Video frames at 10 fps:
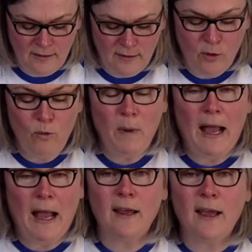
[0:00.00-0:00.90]
go
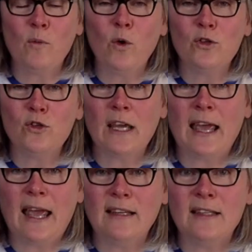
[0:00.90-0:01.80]
back and watch it
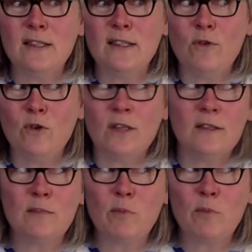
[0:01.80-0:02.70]
again and see if you can
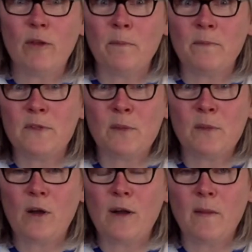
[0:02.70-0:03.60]
spot them
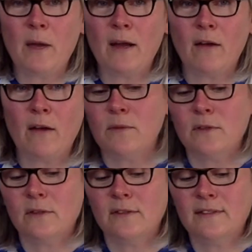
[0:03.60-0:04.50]
somewhere in the background.
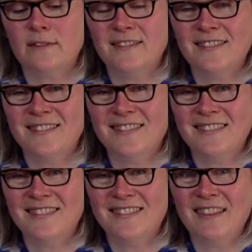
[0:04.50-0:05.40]

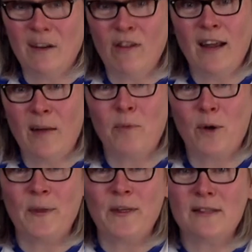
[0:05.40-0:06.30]
They're there, I
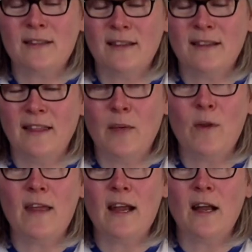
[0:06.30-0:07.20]
promise. They were
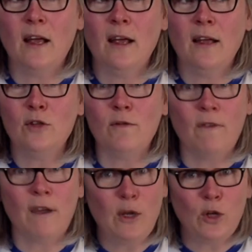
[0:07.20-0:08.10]
there doing
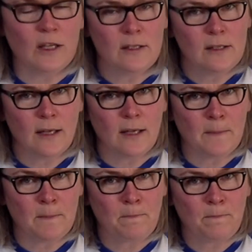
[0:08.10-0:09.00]
very good listening,
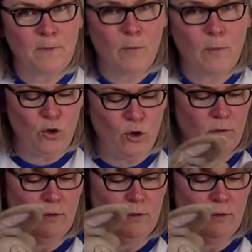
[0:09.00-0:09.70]
weren't you?